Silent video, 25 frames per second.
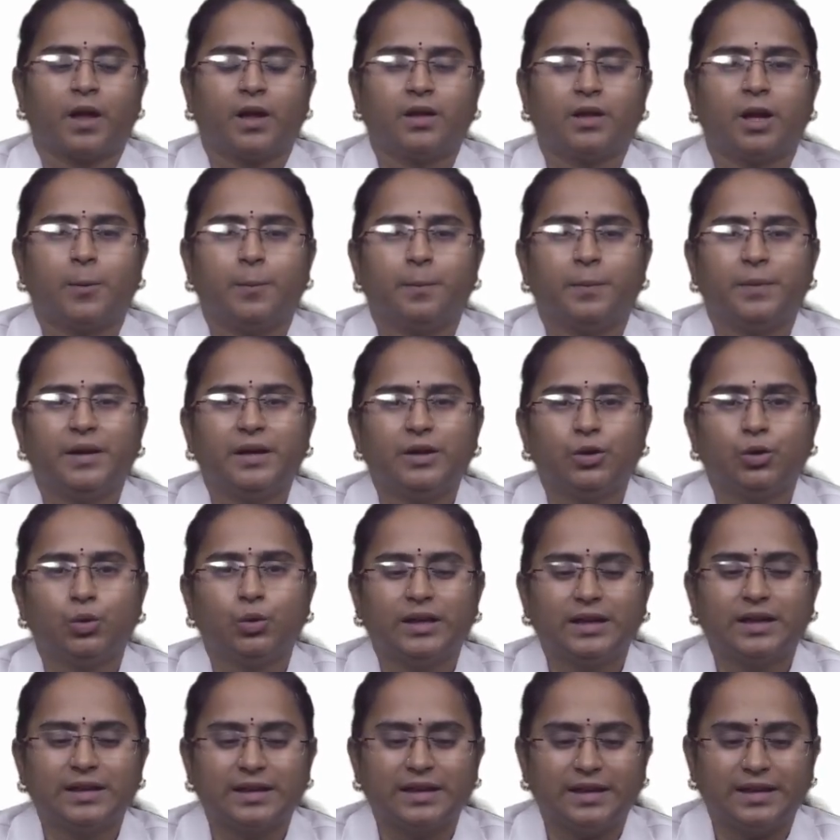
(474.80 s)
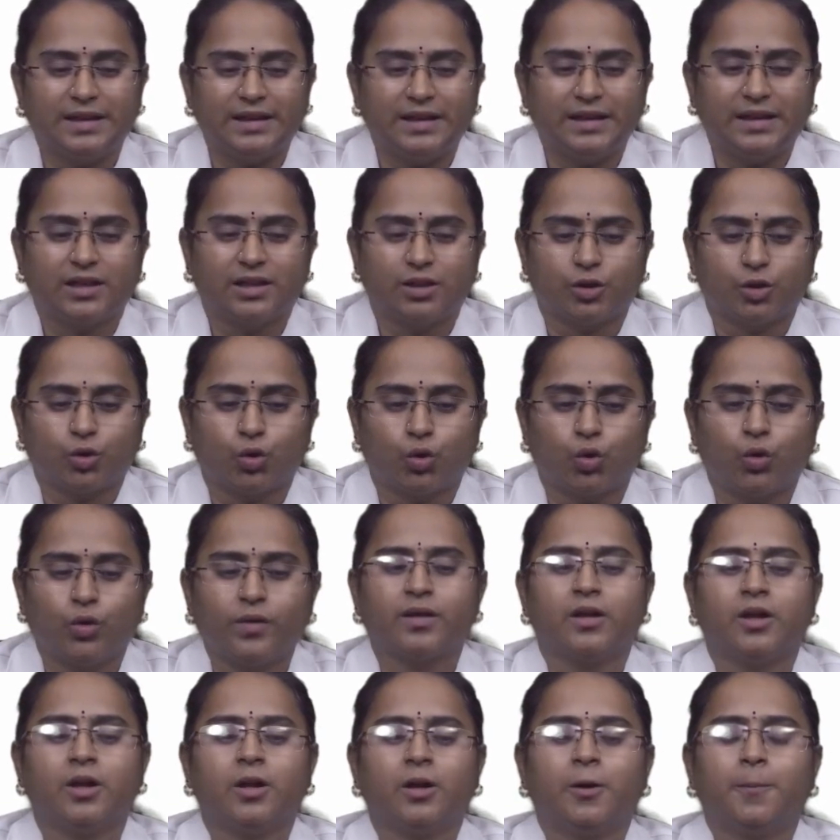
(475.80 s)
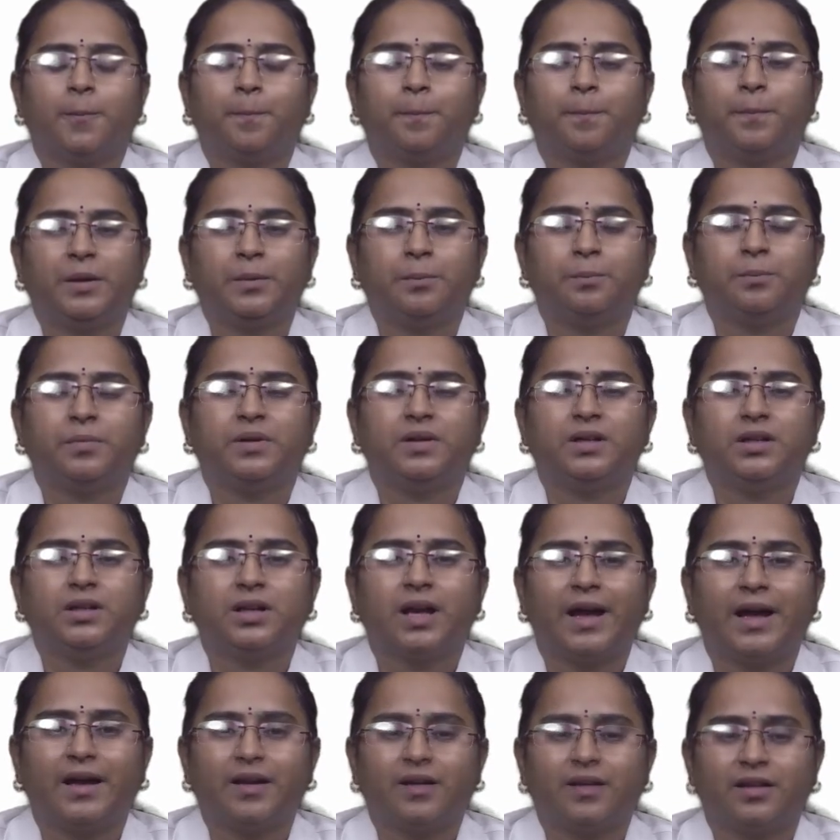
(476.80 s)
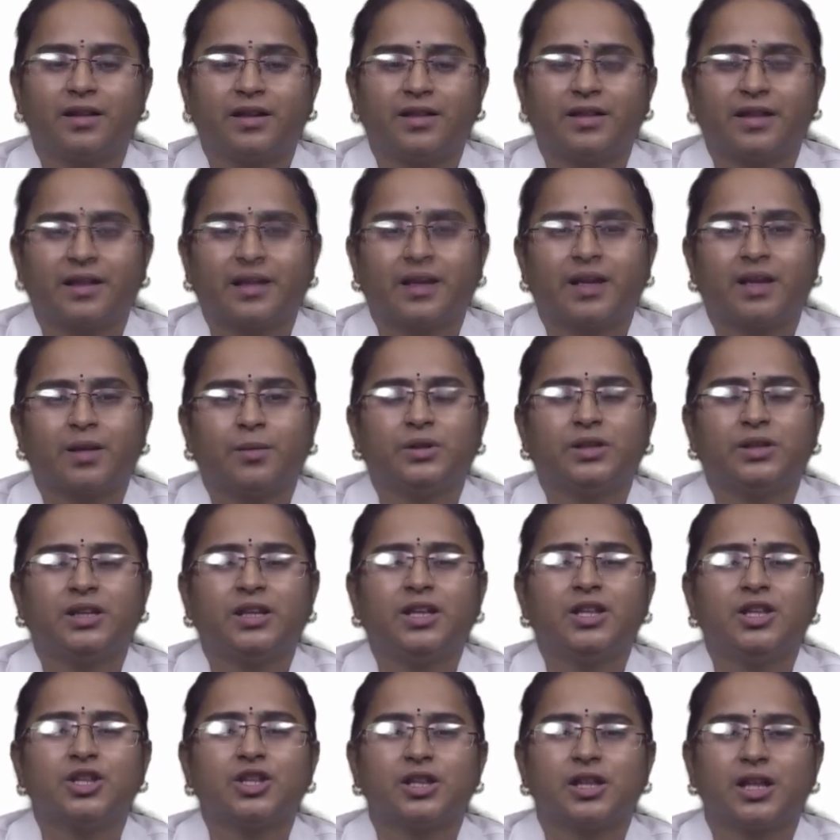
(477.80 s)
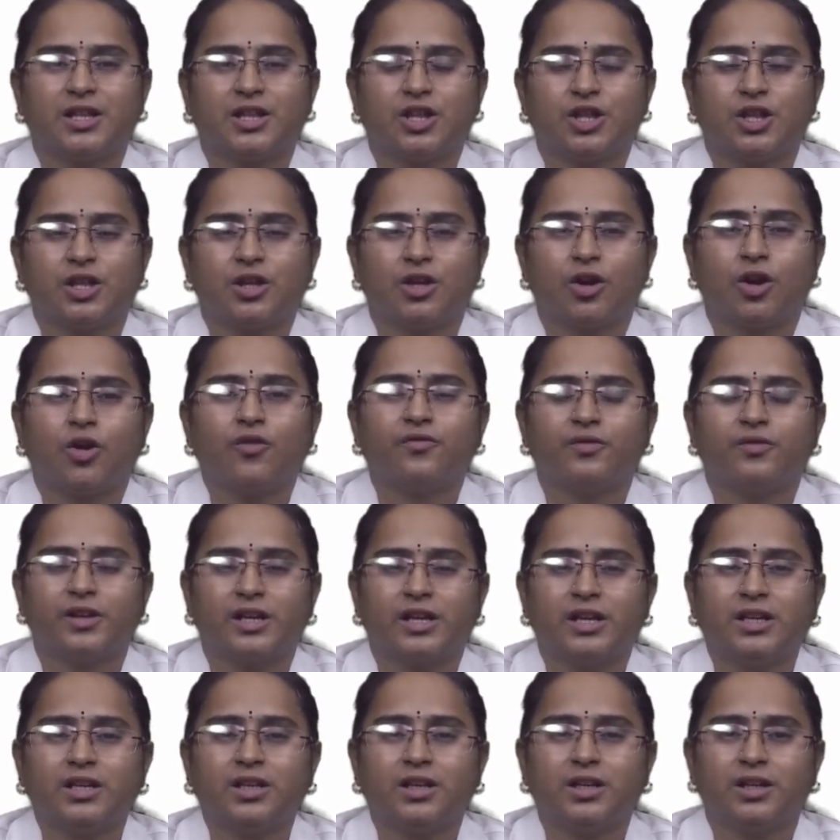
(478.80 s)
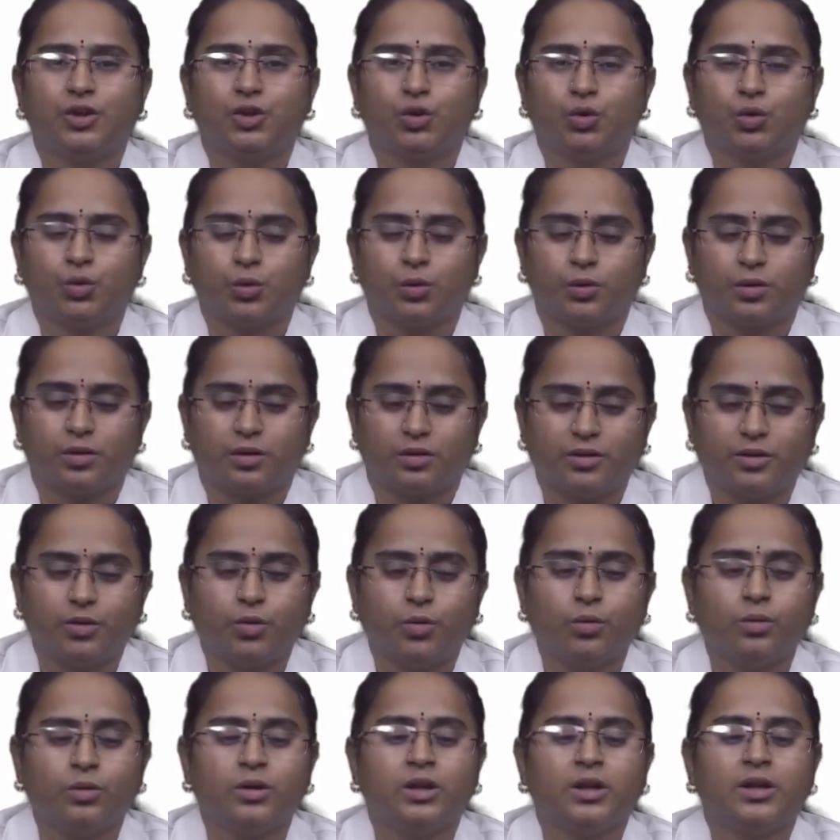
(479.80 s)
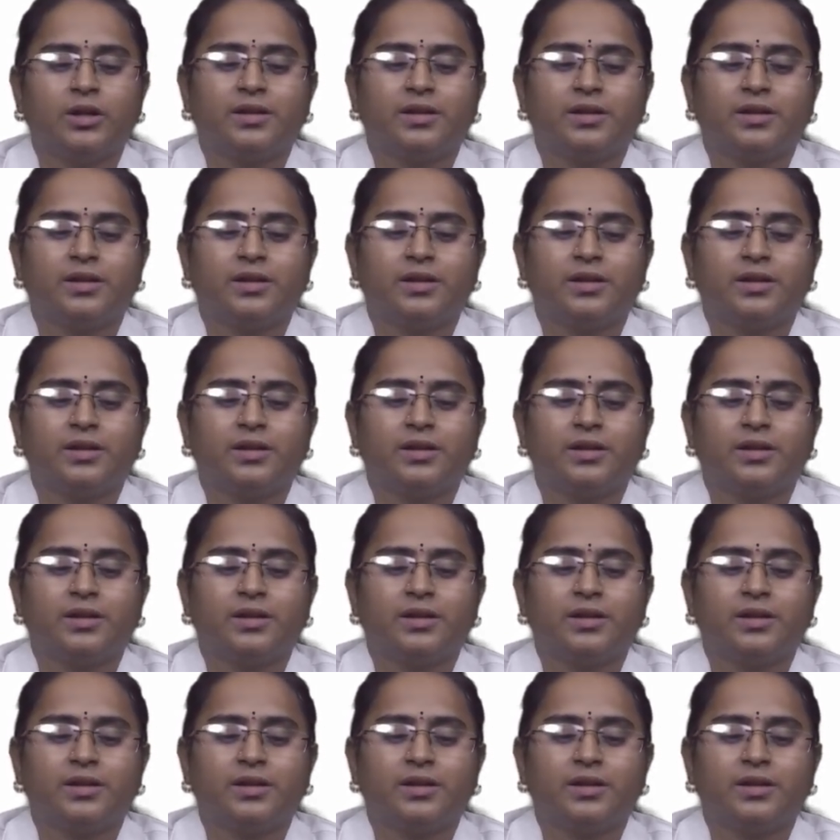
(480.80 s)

And coming to the clinical course, Pinberg has described the staging of nug into